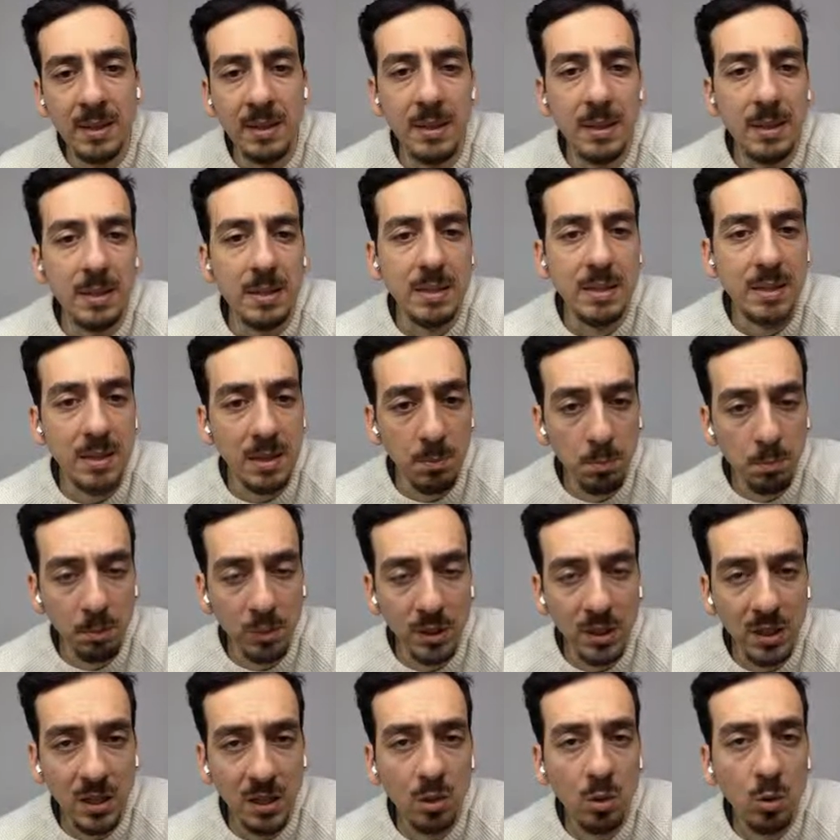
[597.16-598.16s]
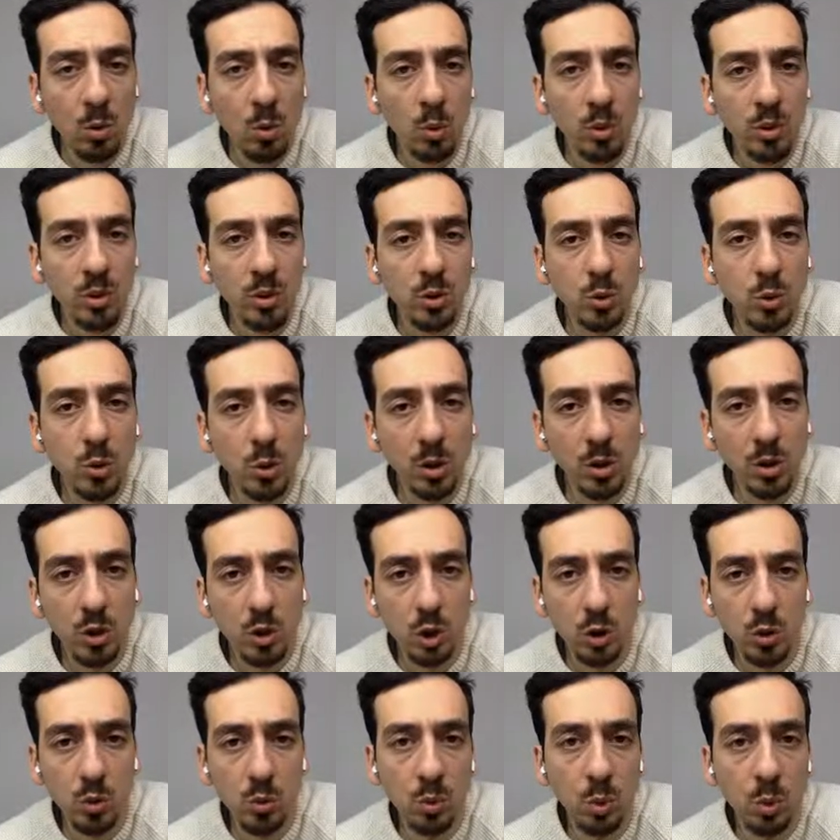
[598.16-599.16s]
Simply in order to
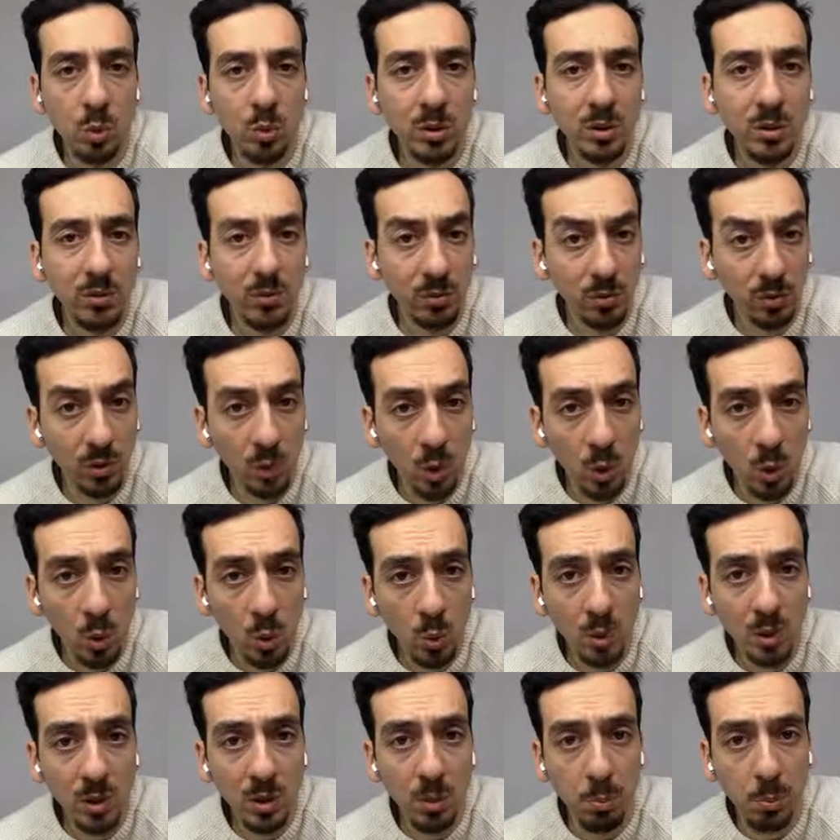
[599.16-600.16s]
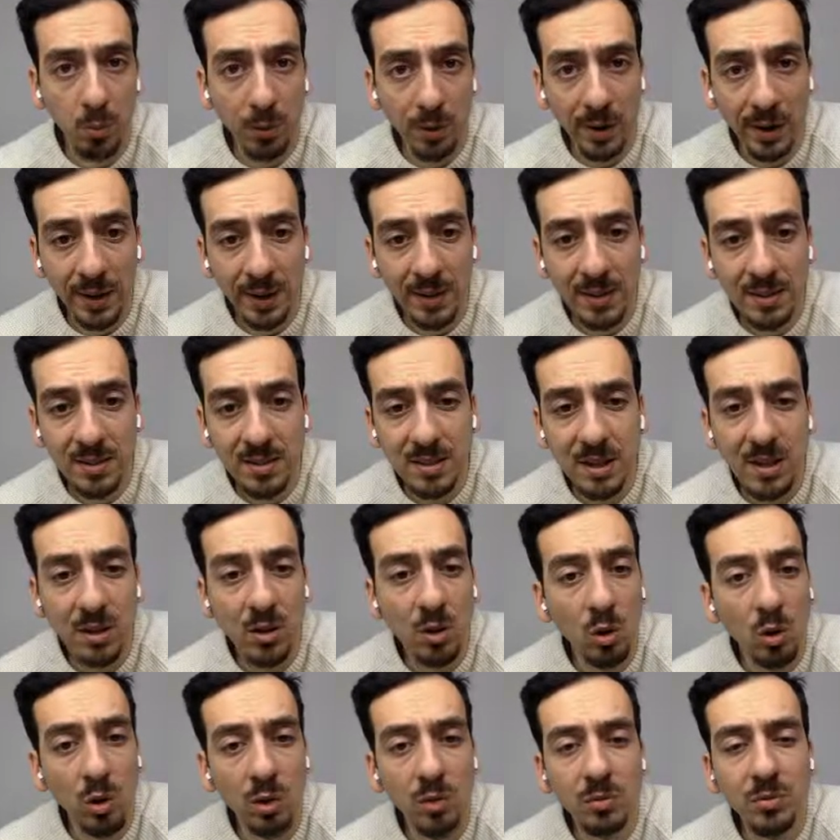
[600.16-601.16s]
control the flow, the price, and
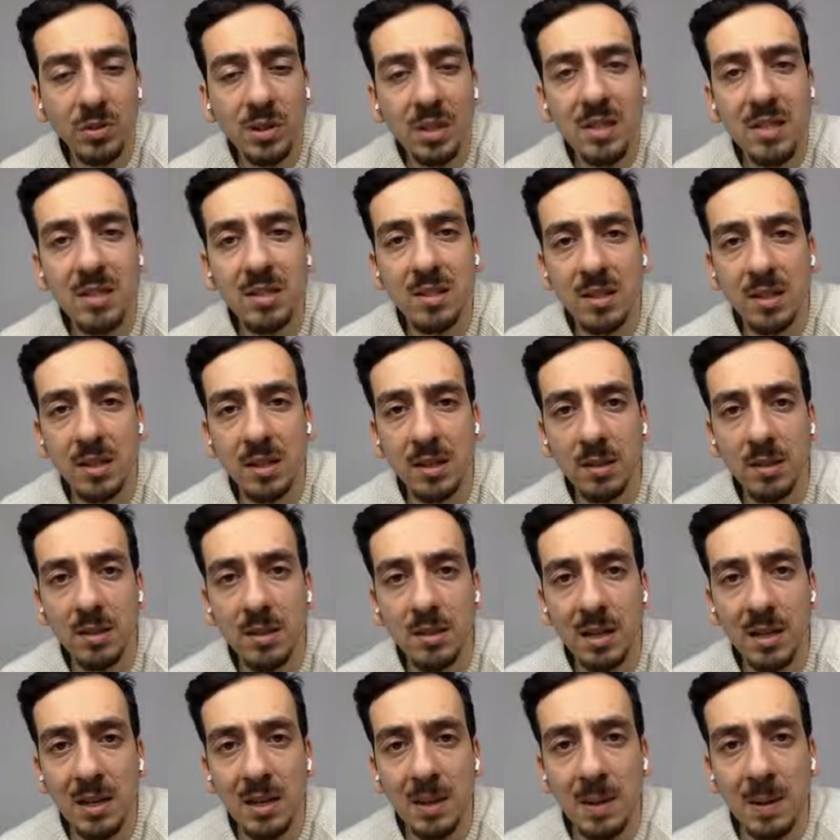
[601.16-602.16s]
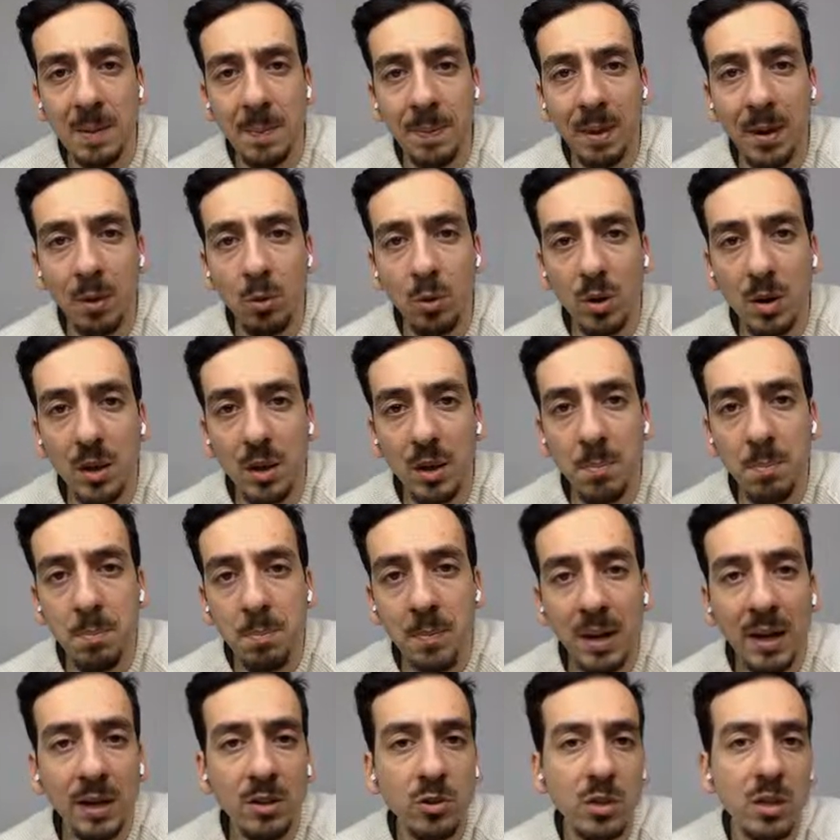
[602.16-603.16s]
all of these things. Now,
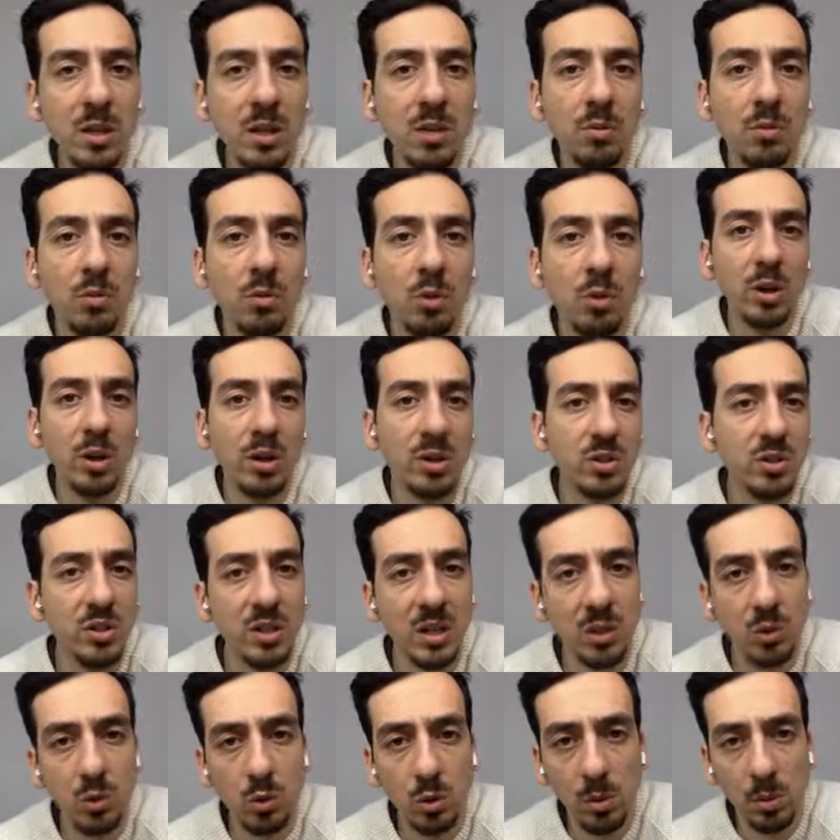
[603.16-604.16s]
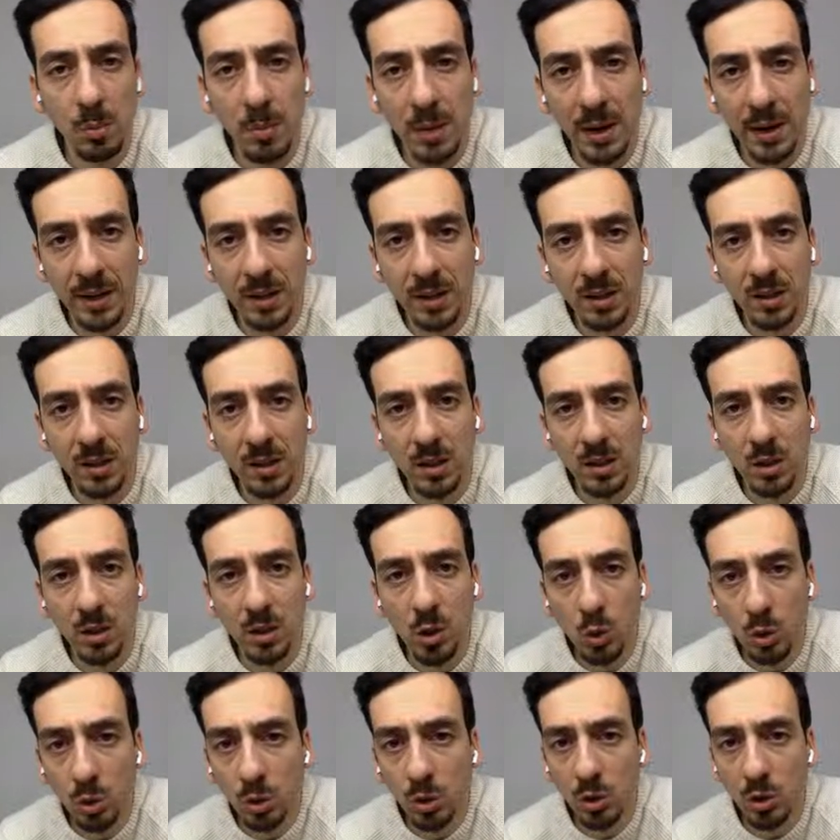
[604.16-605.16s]
imagine if central bank,
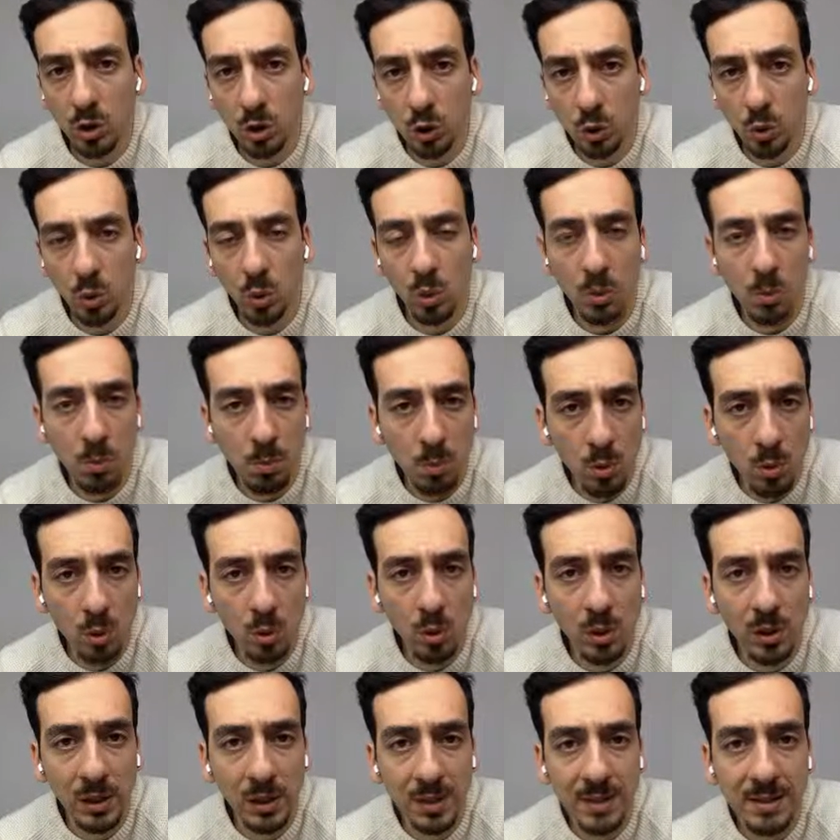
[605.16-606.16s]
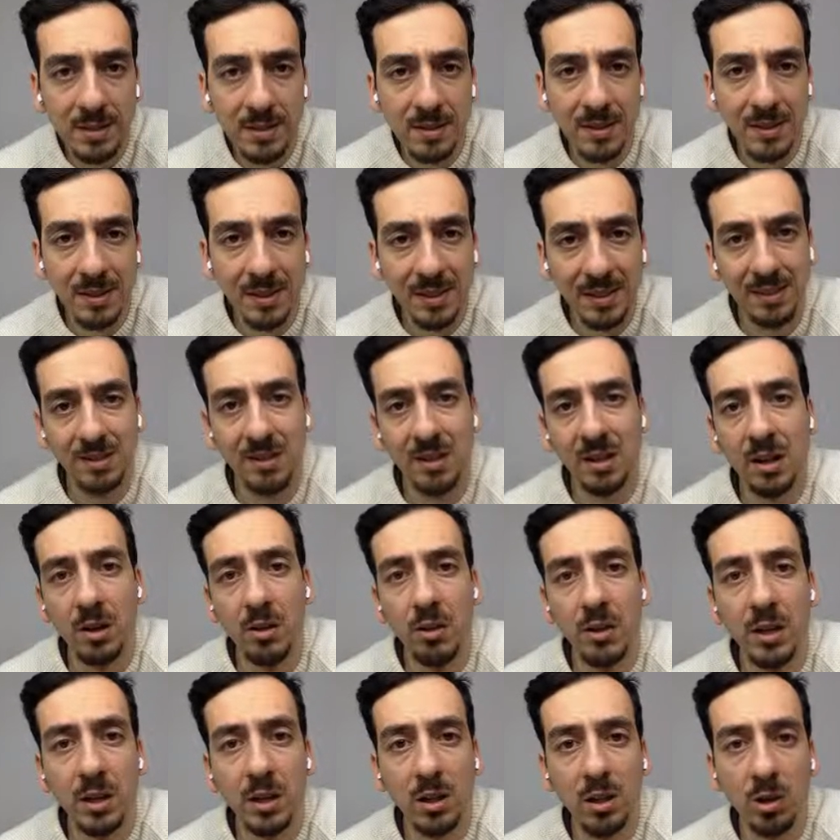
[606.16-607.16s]
you control more or less the entire
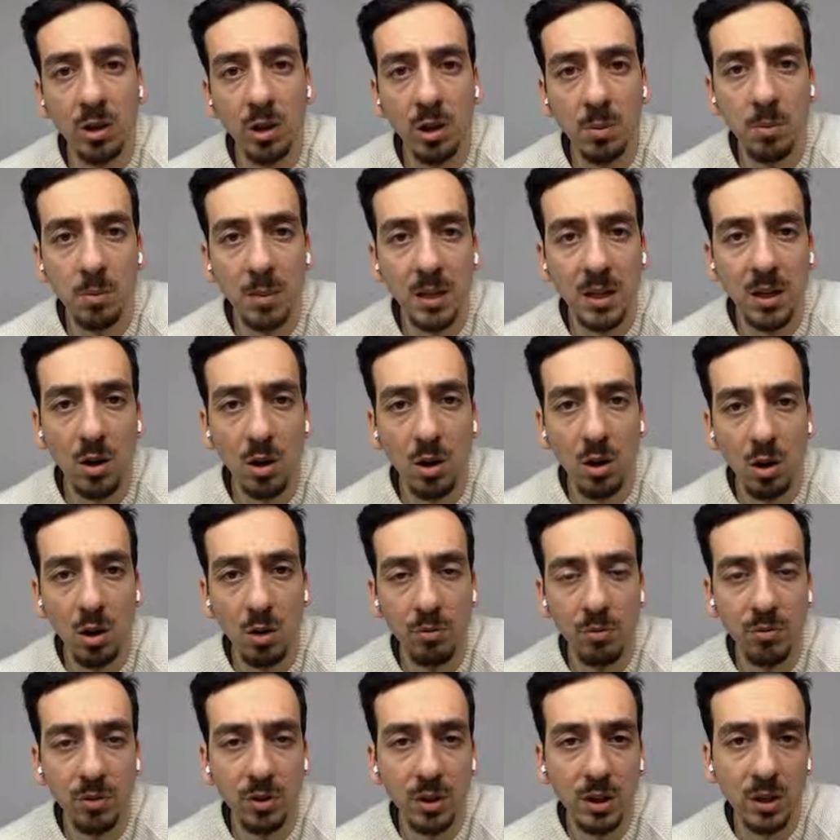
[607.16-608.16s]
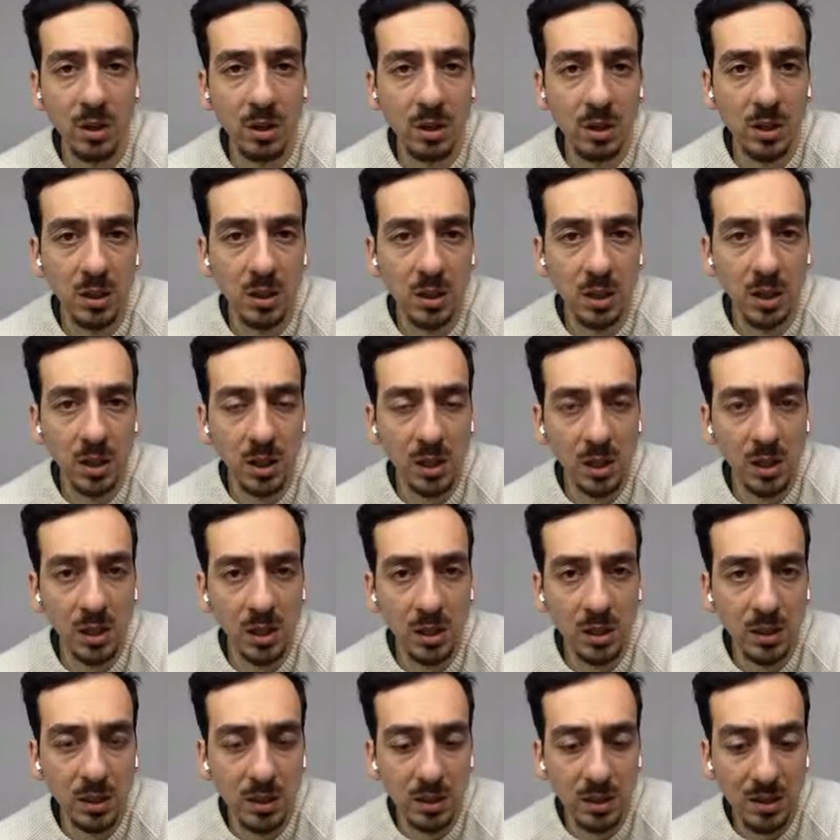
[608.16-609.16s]
economy of a
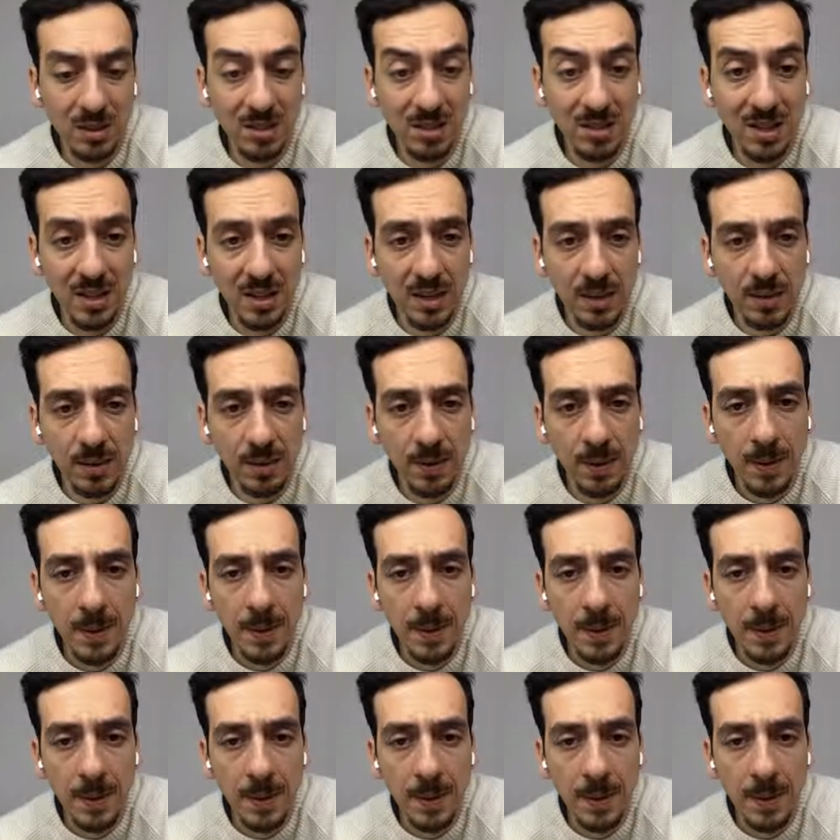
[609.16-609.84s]
state.